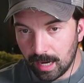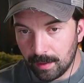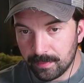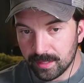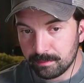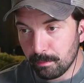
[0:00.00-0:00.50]

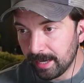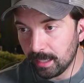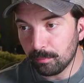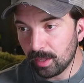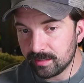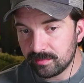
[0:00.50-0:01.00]
this Mega
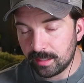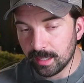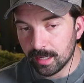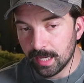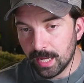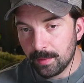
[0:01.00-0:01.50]

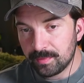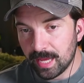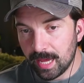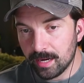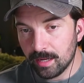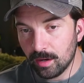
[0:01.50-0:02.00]
Blaziken
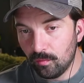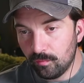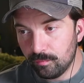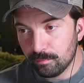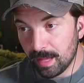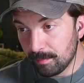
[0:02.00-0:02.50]
that
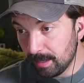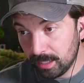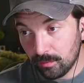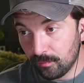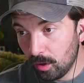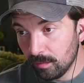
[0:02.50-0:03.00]
Mega
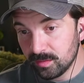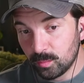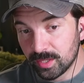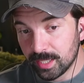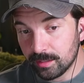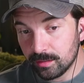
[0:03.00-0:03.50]
Evolves with
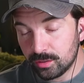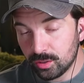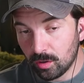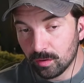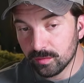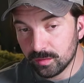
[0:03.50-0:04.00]
a
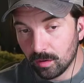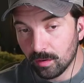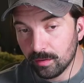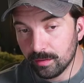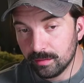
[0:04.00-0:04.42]
Charizardite